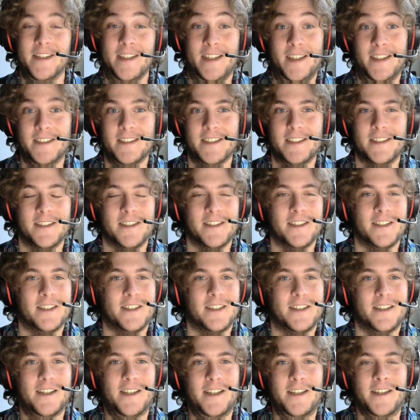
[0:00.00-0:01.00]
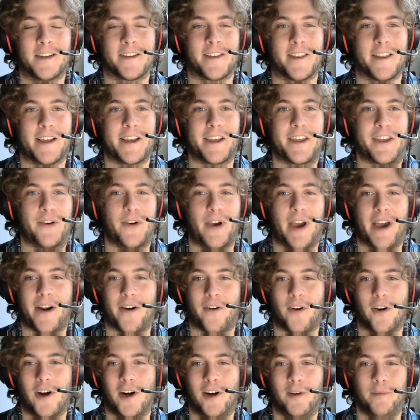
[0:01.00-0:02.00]
Thank you,
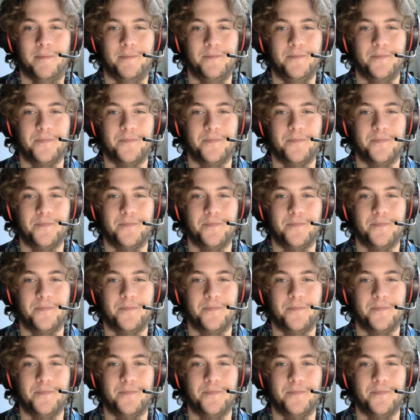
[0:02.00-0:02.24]
Adderall.